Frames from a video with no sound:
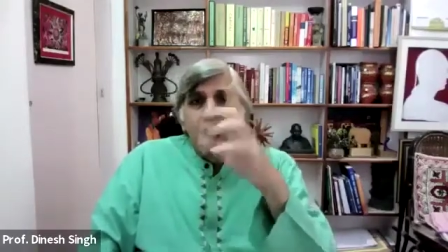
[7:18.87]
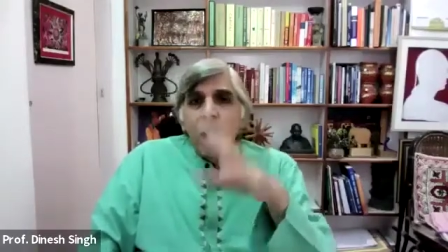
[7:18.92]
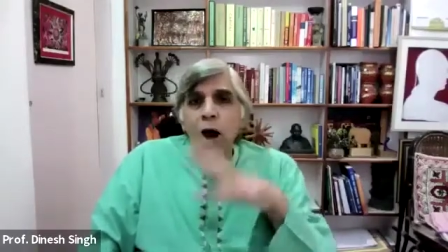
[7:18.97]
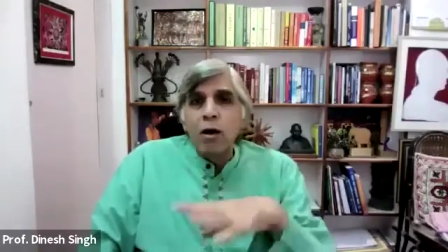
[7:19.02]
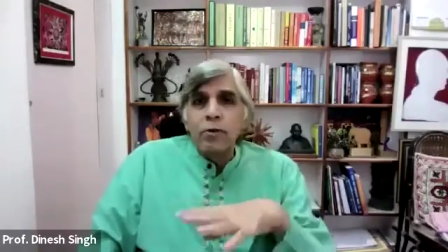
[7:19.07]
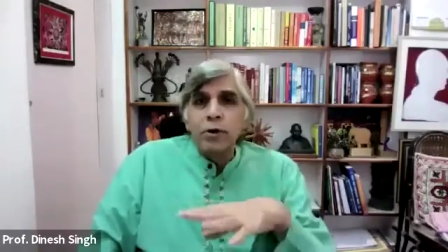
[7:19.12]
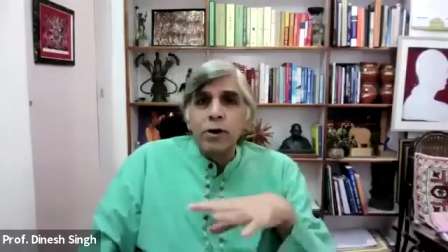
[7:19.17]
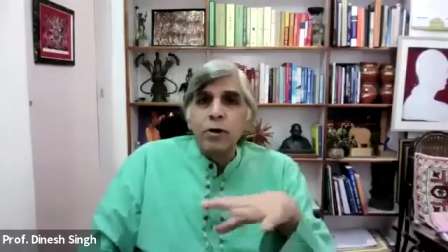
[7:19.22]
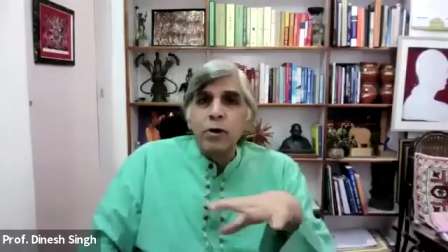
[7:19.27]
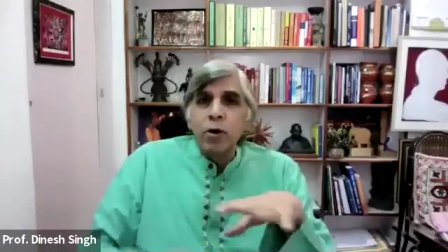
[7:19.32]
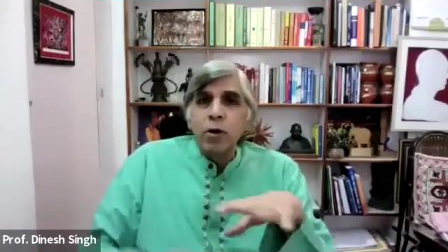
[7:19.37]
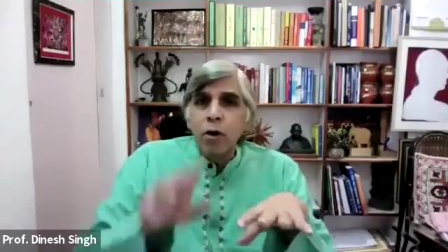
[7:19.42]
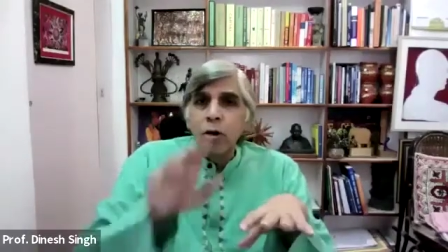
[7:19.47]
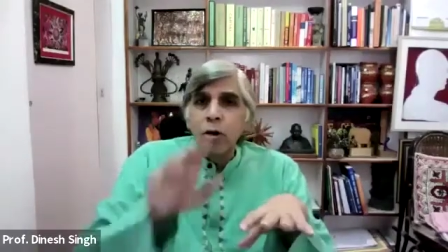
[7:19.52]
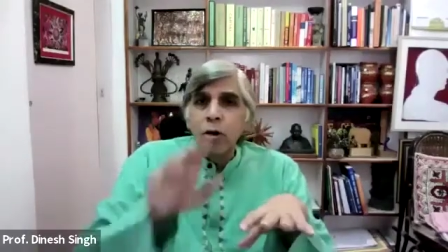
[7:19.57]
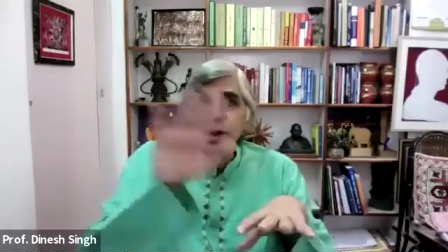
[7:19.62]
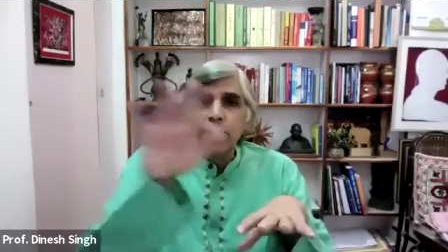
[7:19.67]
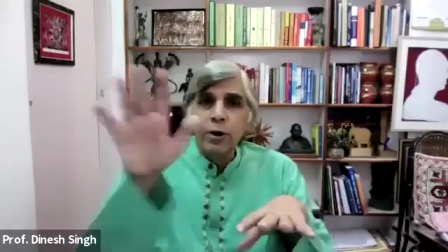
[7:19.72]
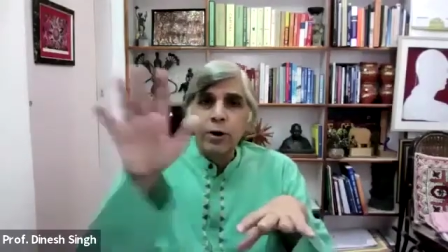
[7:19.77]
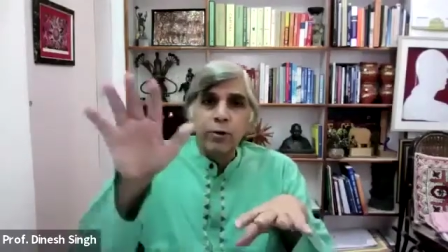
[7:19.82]
hour
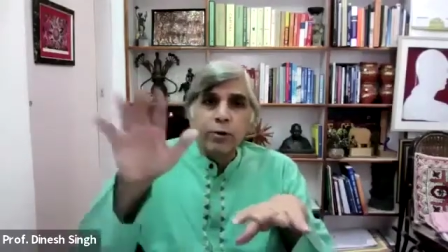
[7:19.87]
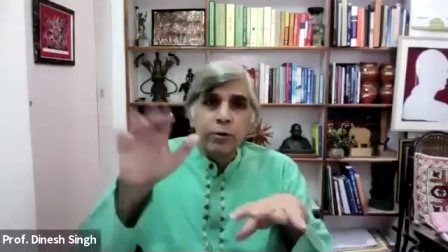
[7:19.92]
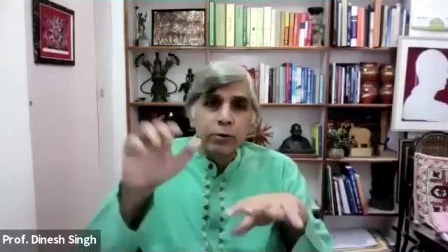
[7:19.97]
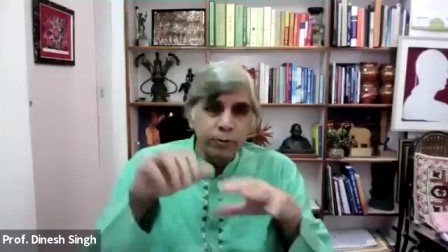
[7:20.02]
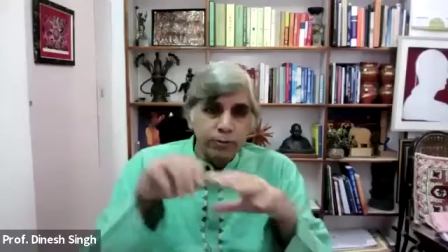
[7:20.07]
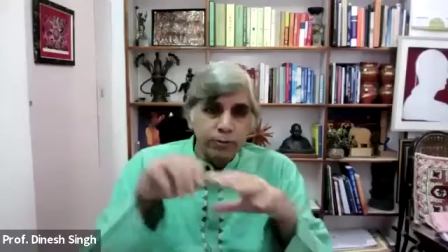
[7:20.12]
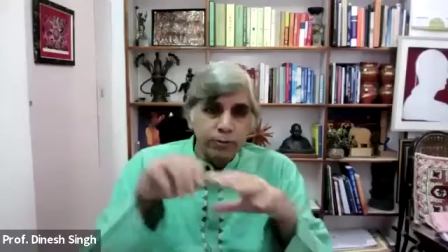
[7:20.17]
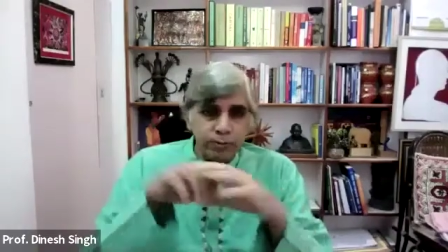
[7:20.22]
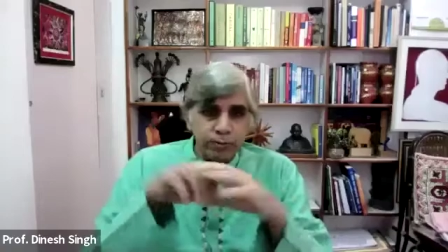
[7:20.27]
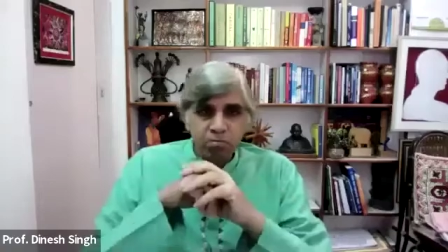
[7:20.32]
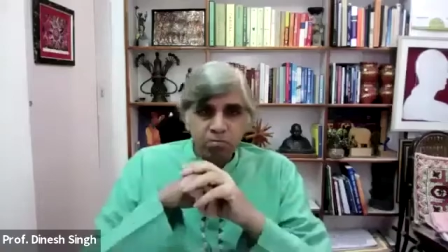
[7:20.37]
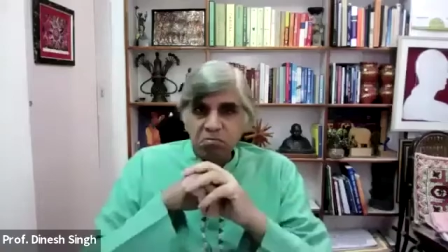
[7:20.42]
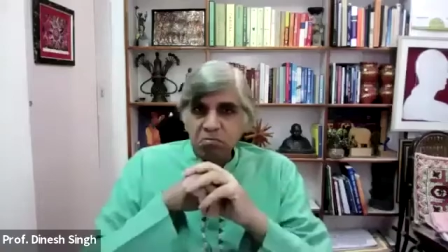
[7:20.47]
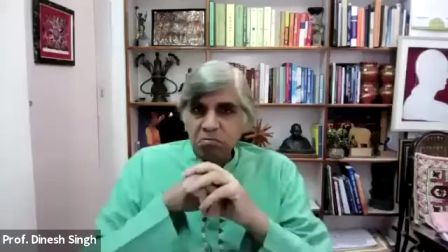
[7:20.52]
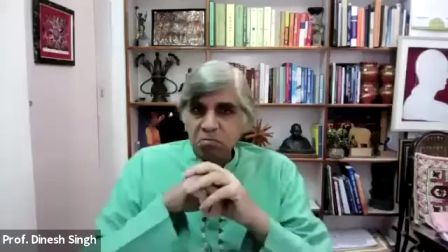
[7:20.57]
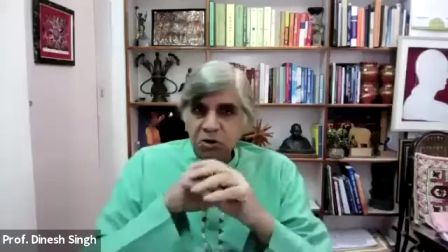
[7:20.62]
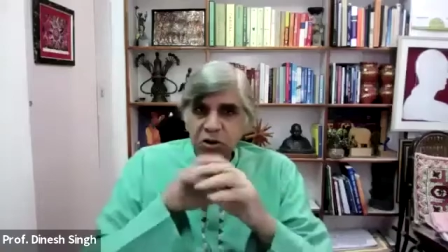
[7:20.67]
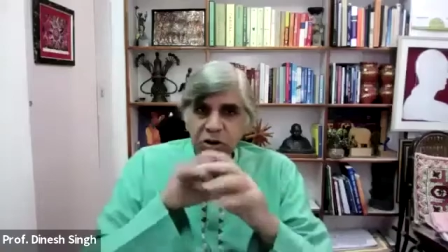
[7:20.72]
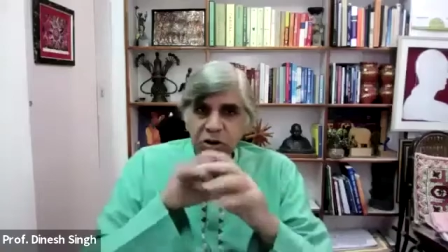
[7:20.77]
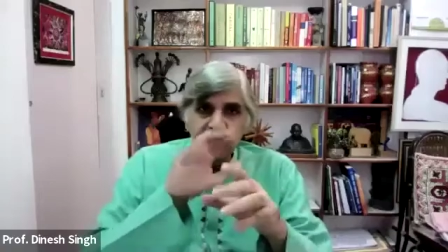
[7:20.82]
on Ring Road.
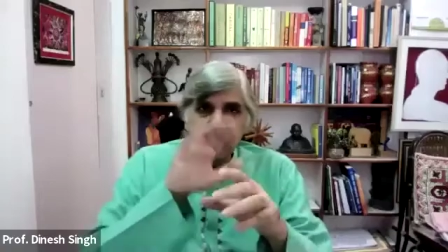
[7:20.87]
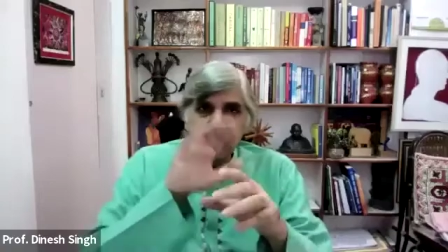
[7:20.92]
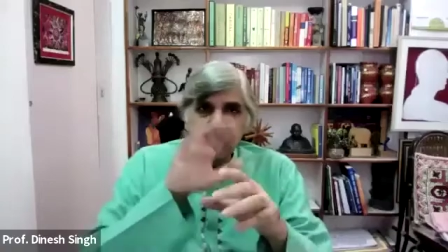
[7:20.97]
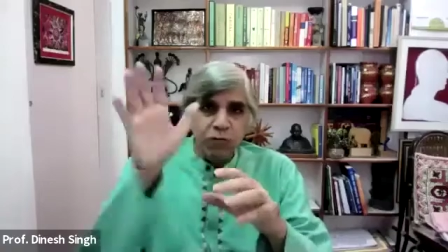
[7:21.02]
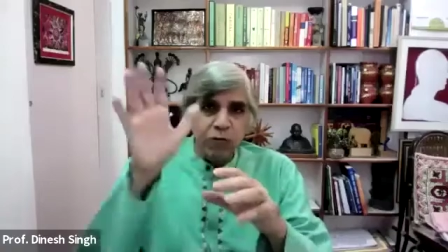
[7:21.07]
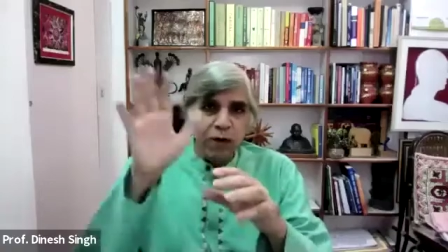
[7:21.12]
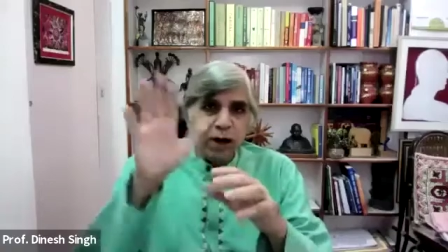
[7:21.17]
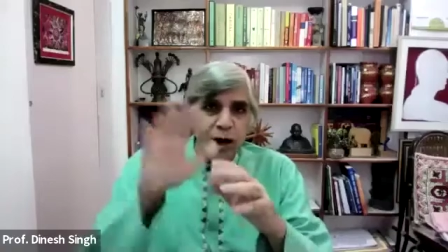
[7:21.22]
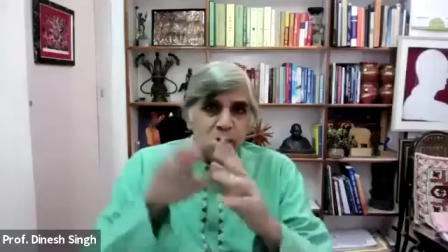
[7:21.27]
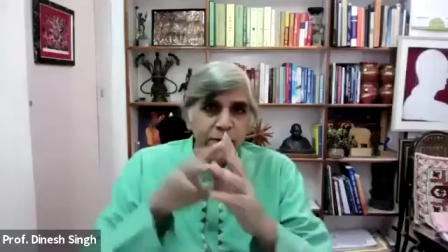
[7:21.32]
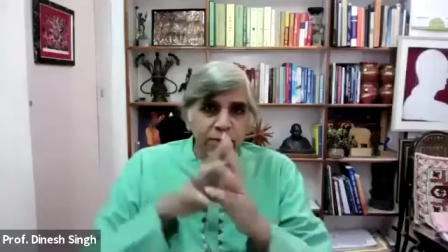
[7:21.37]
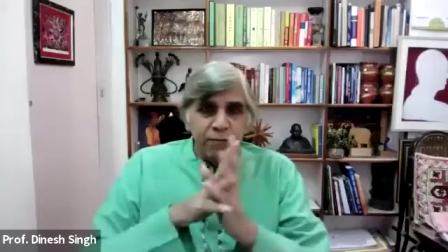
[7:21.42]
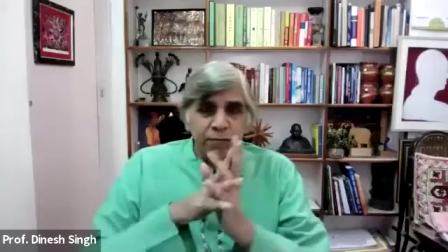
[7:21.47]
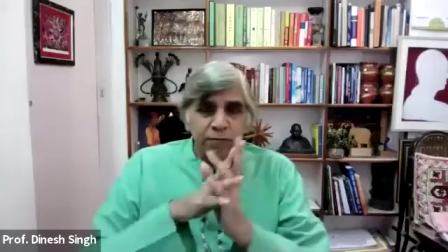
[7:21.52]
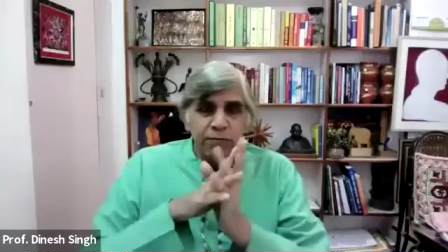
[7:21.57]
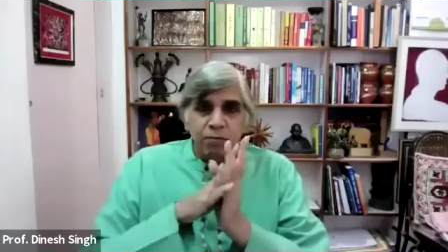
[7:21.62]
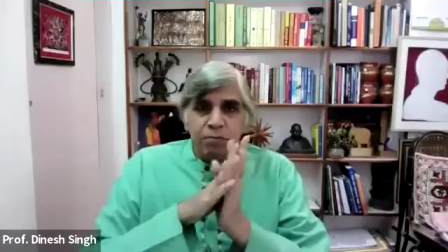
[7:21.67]
3 to 5.